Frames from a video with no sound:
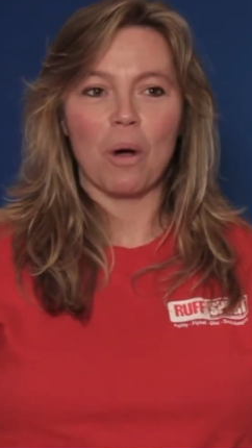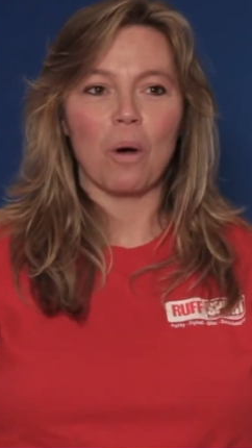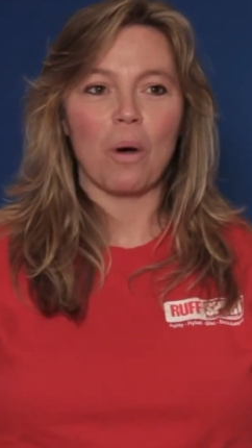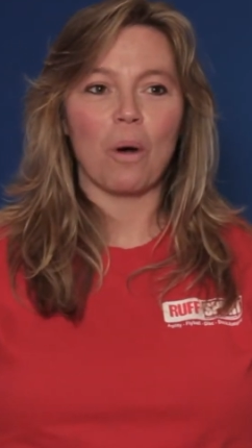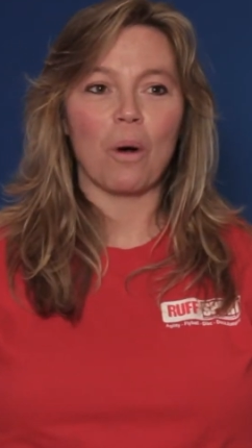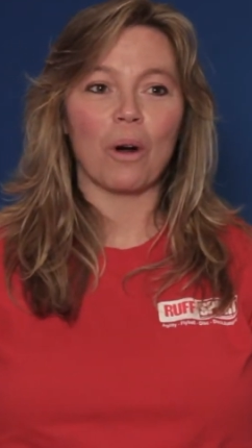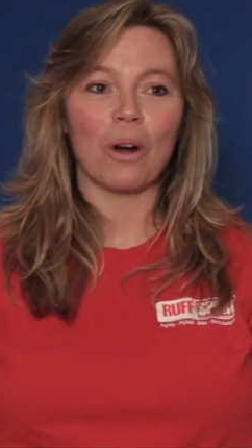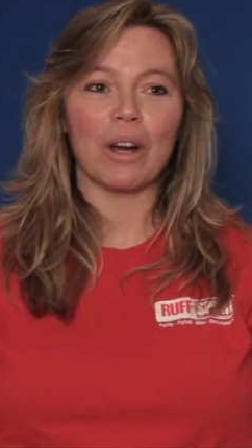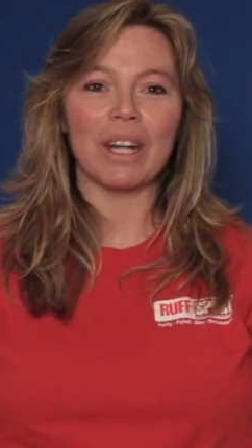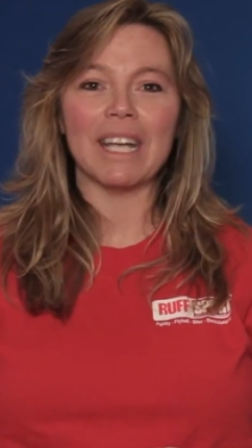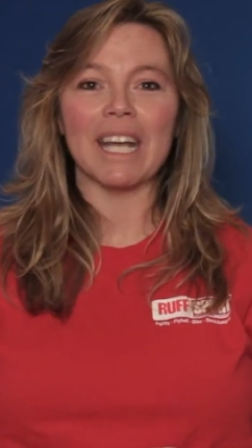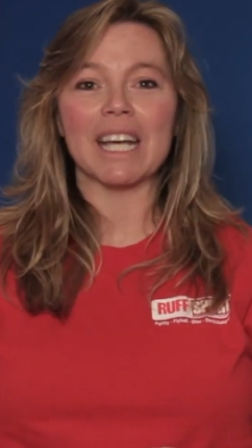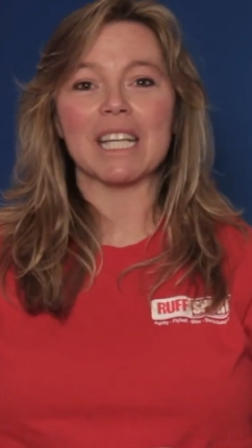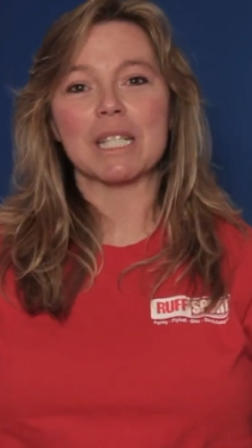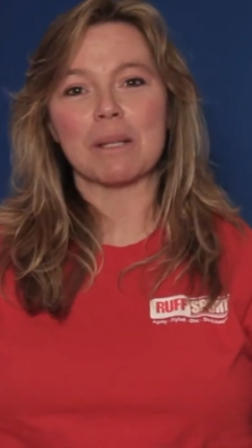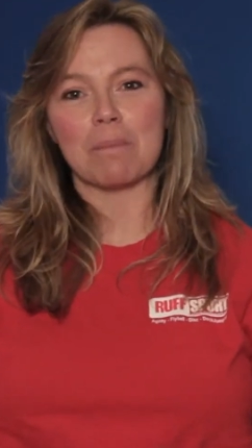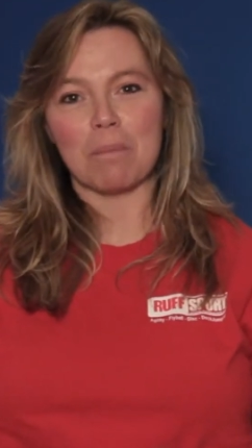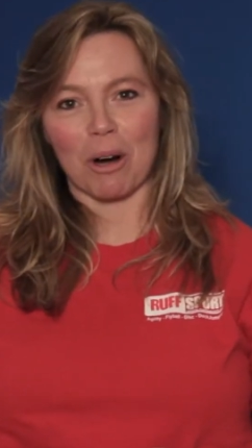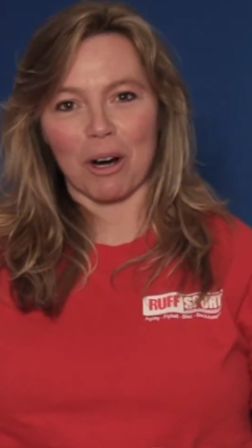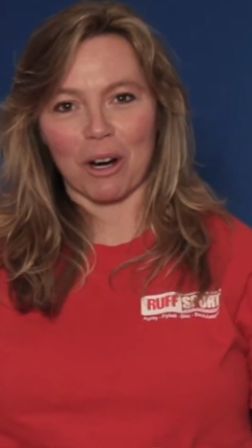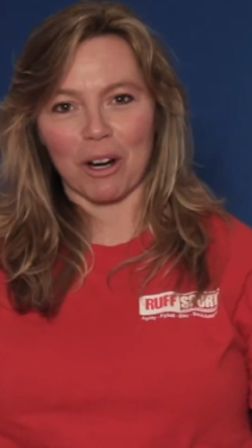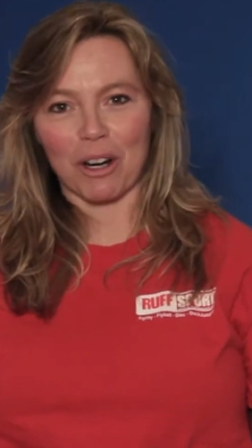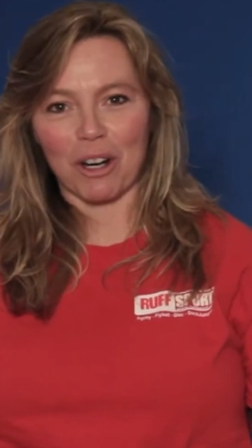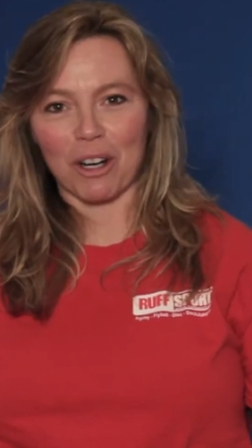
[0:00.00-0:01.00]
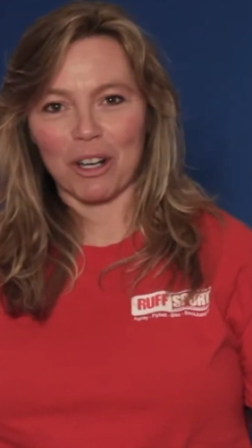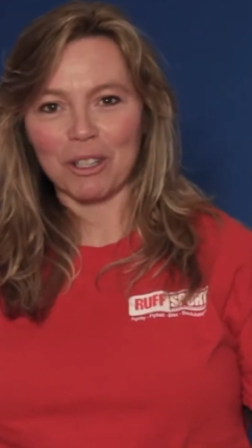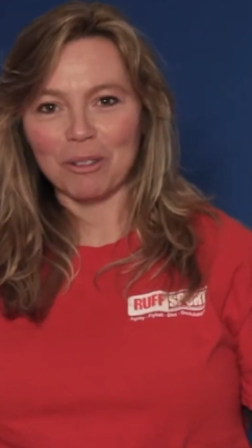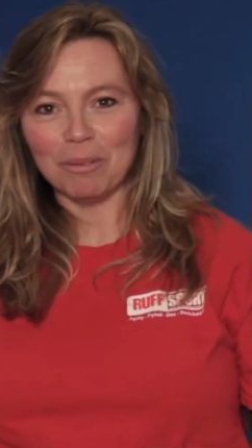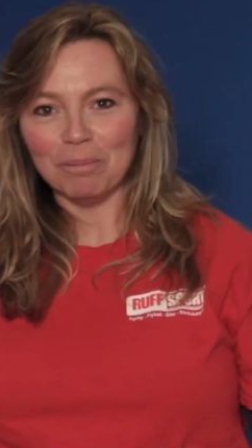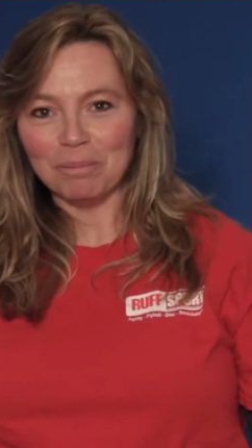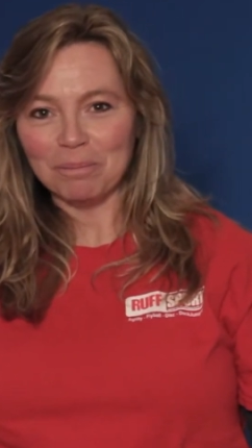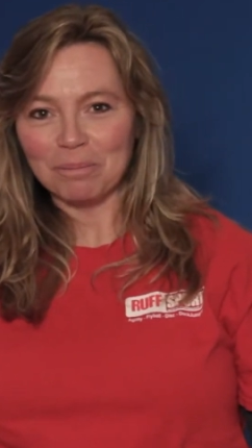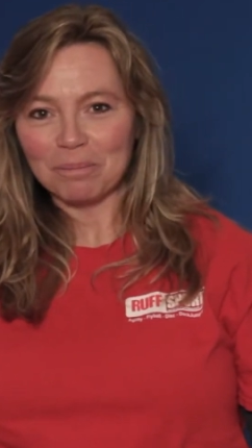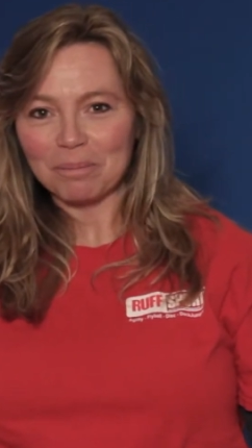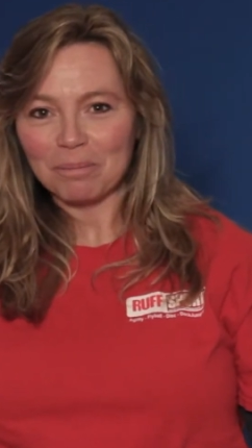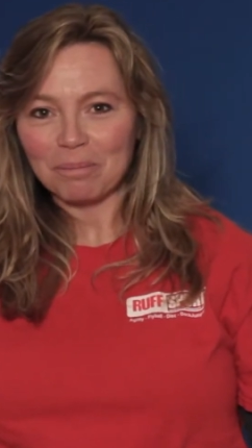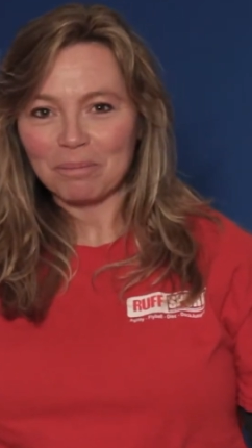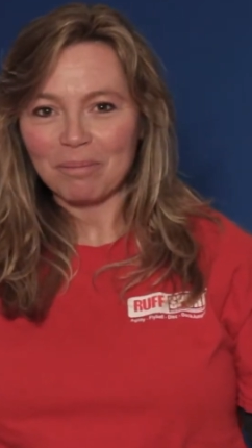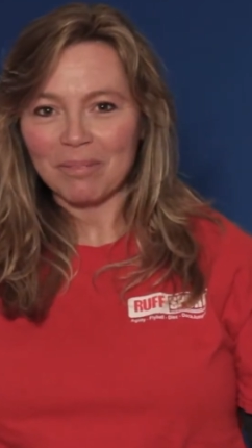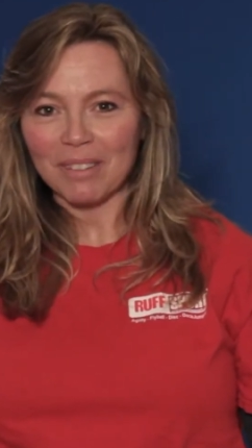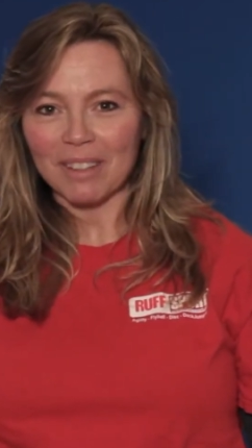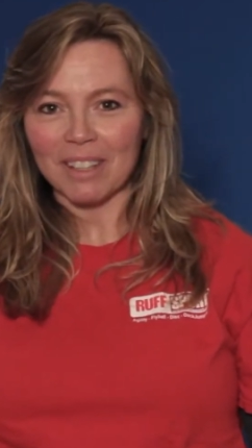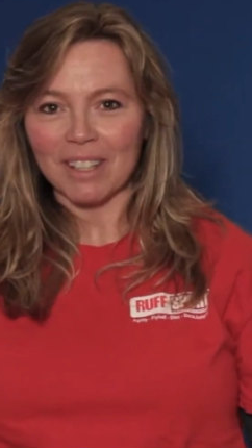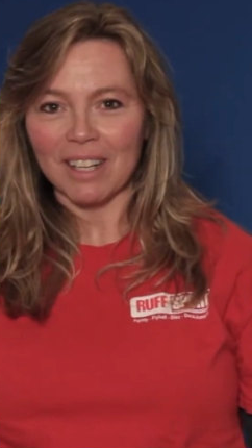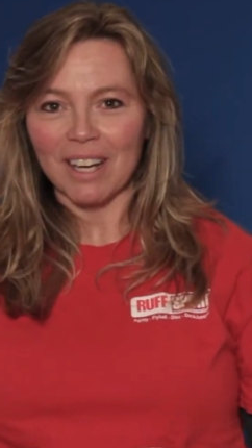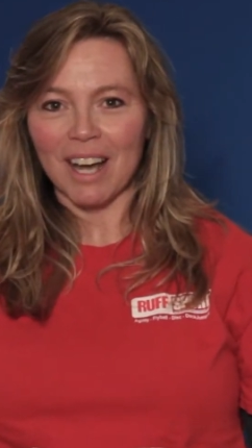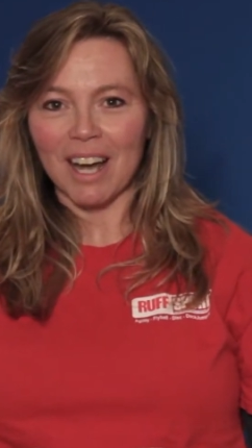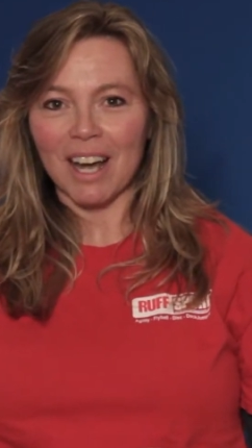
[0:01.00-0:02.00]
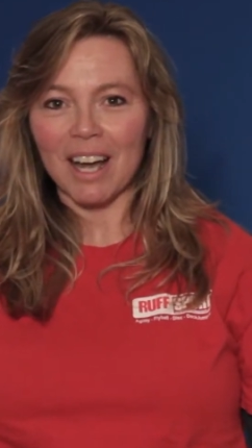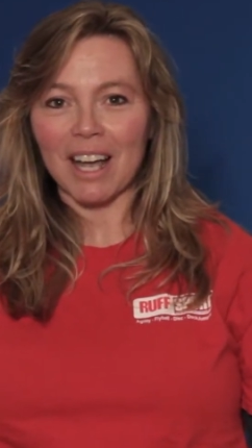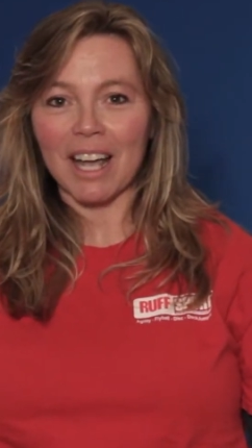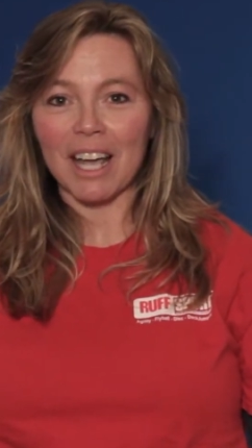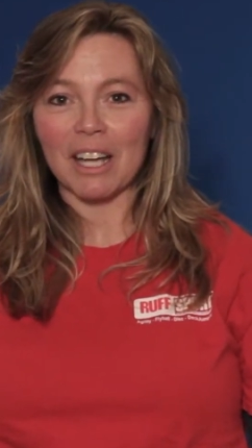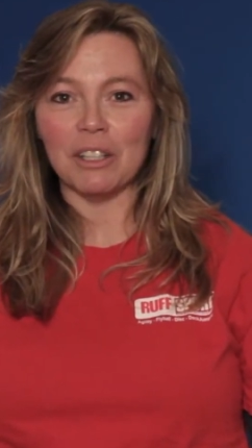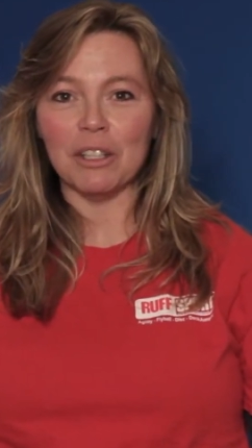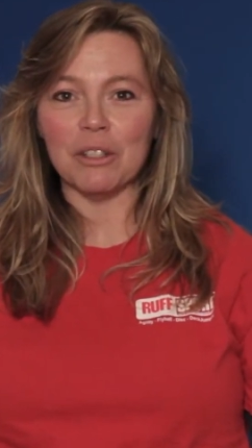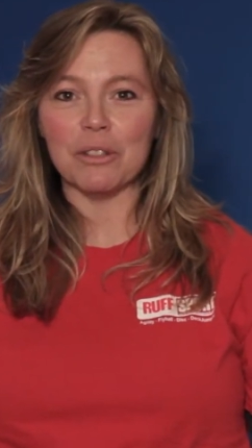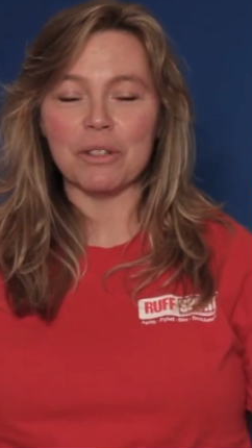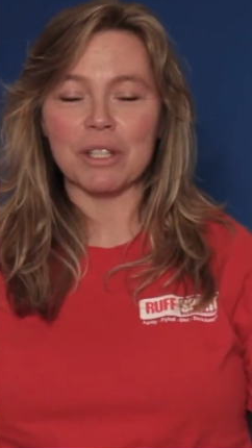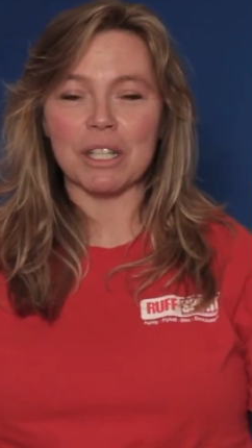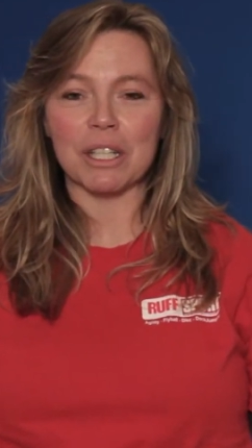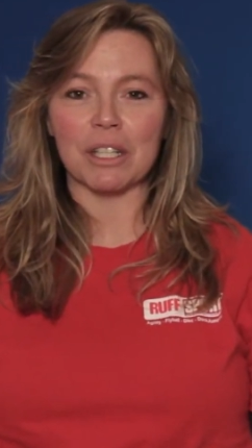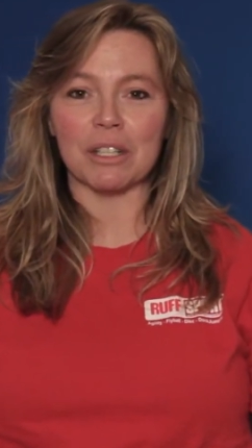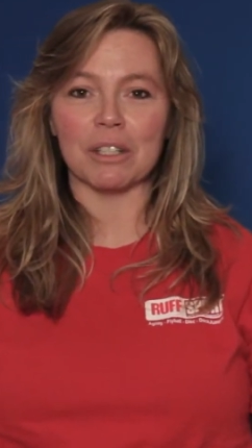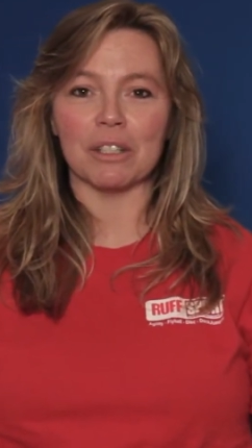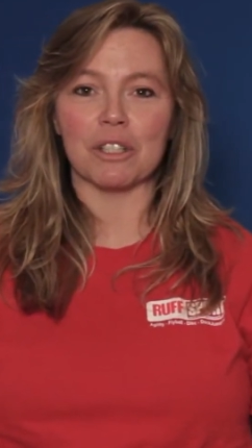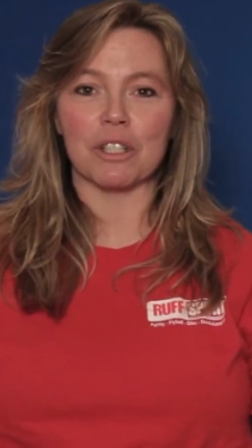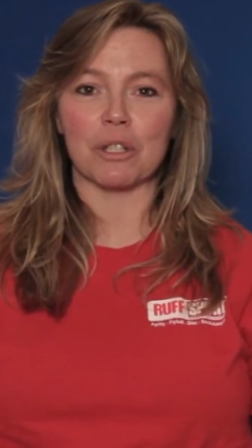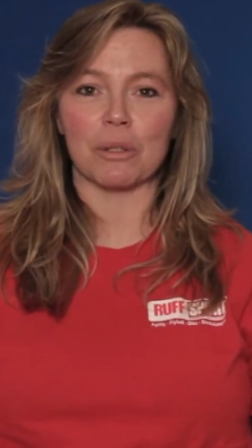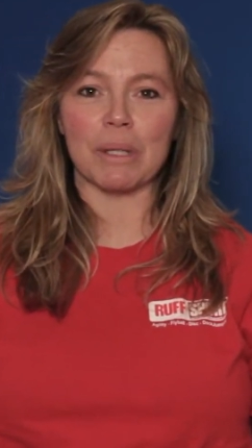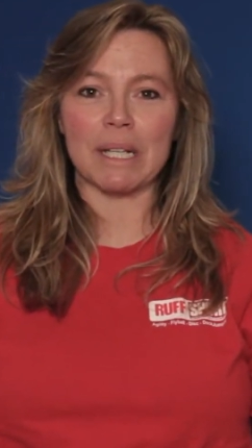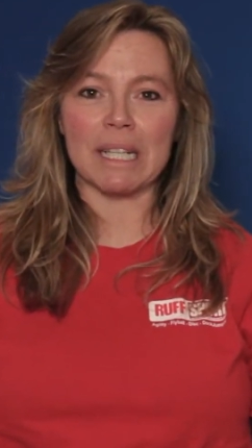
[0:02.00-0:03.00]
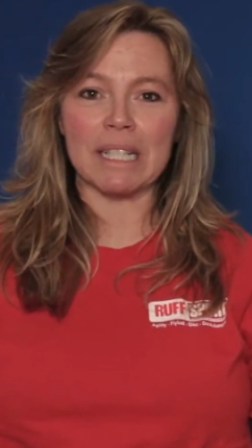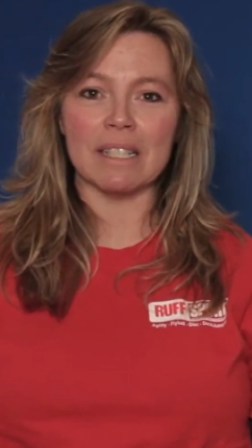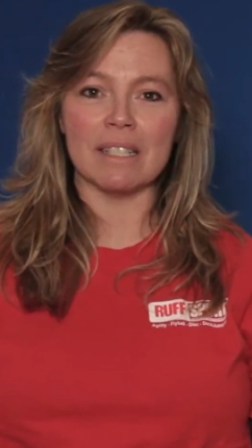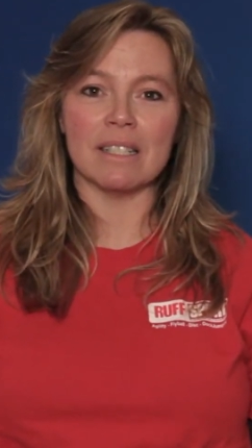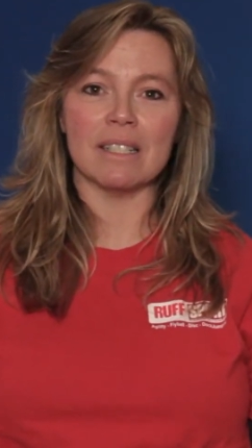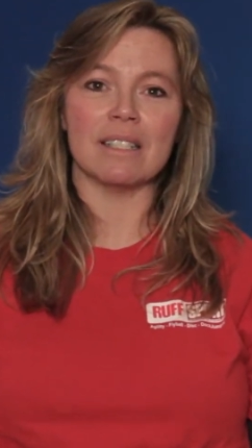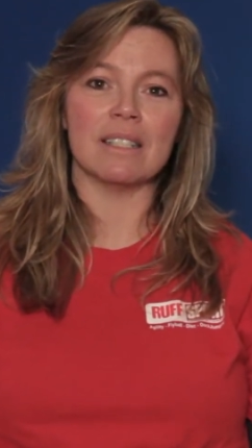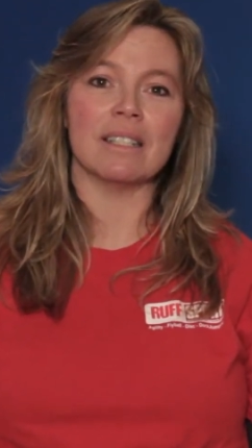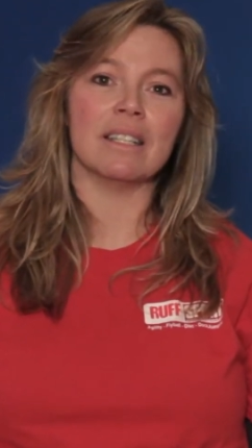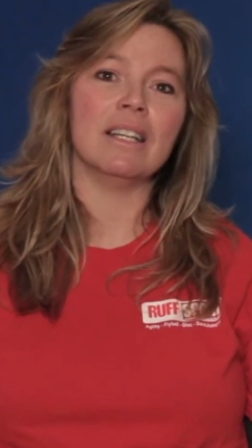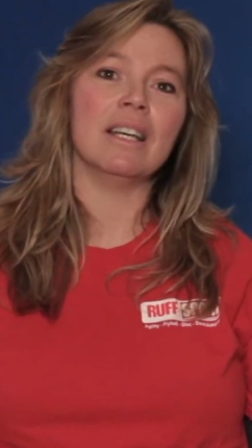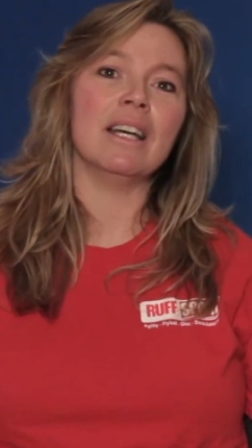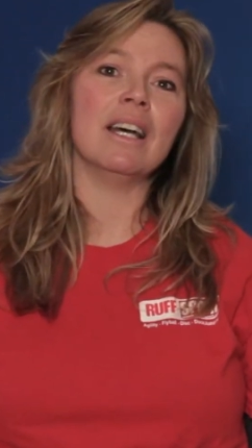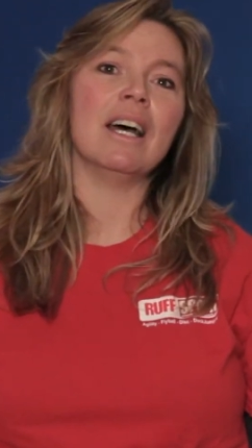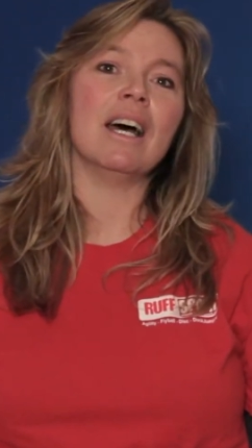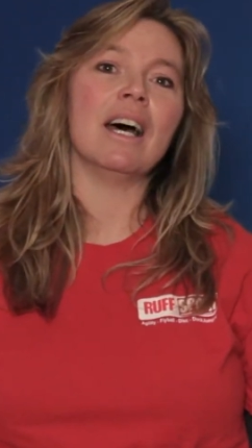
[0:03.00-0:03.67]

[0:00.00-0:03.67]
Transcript: or a yes marker and using treats,